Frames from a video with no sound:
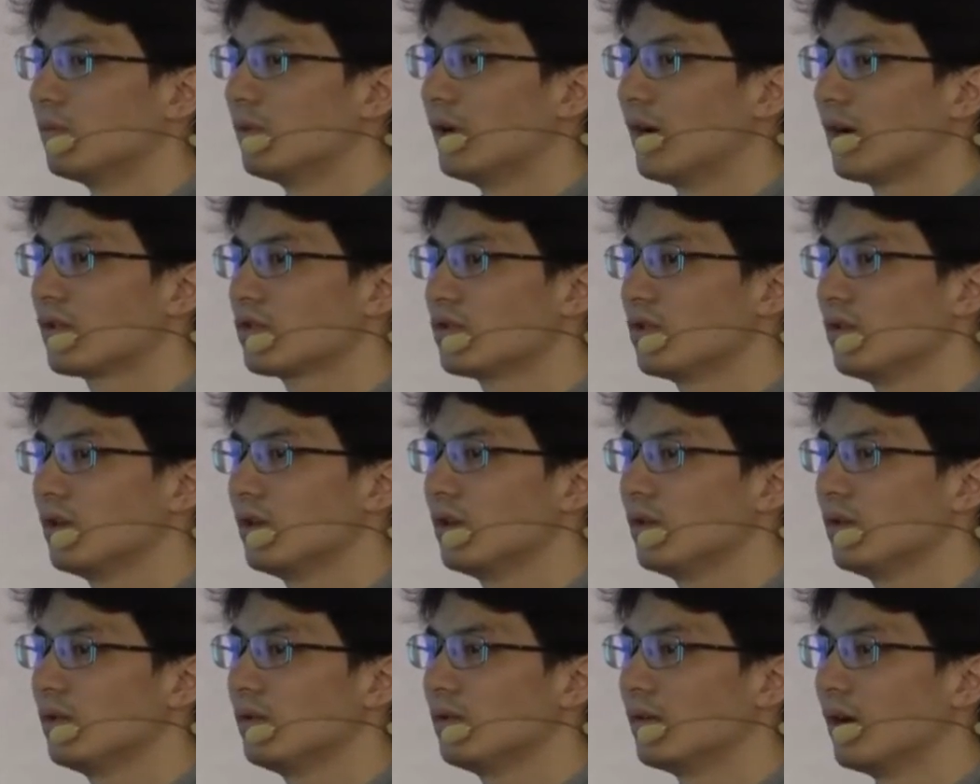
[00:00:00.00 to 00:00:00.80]

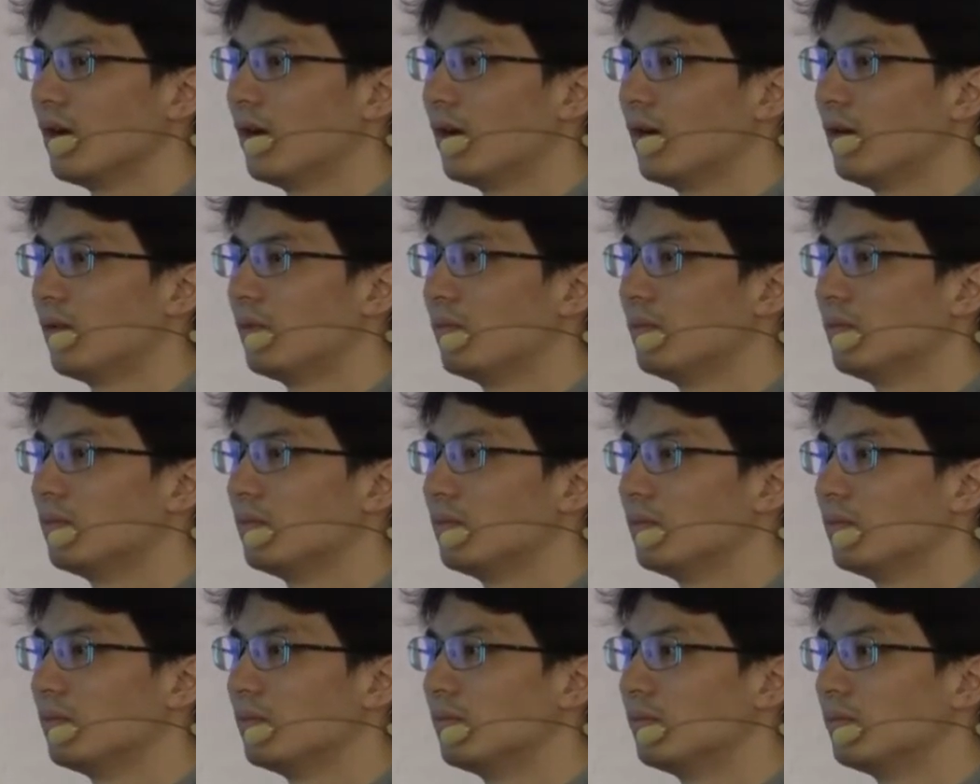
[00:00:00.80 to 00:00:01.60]
actually,
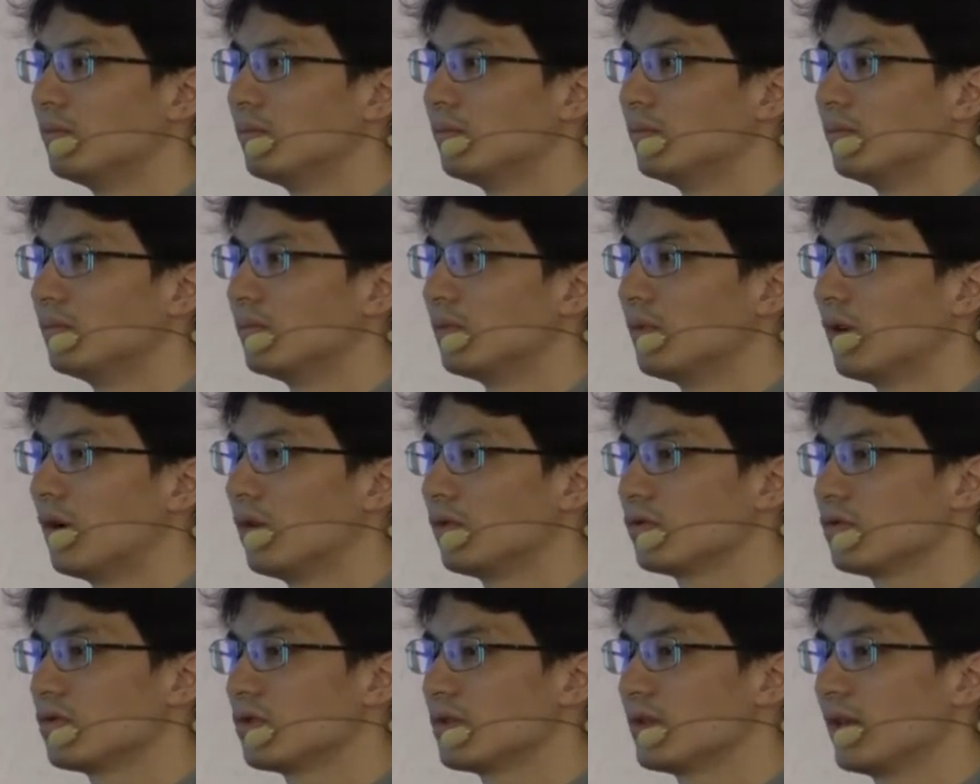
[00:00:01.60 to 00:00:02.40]

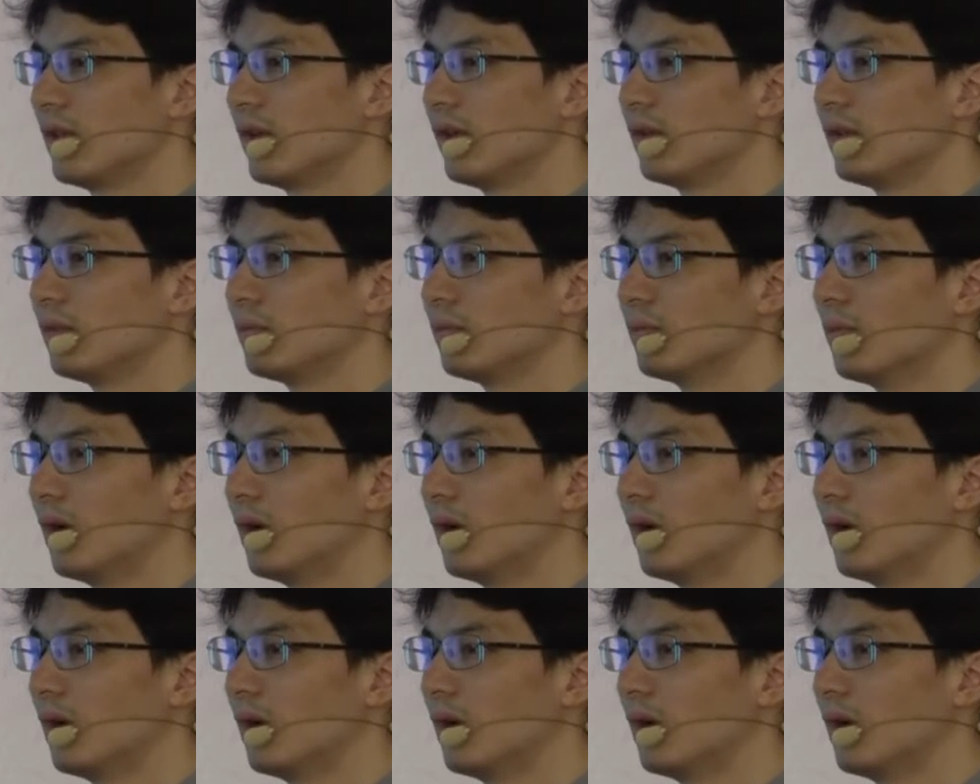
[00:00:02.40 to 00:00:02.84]
how to say,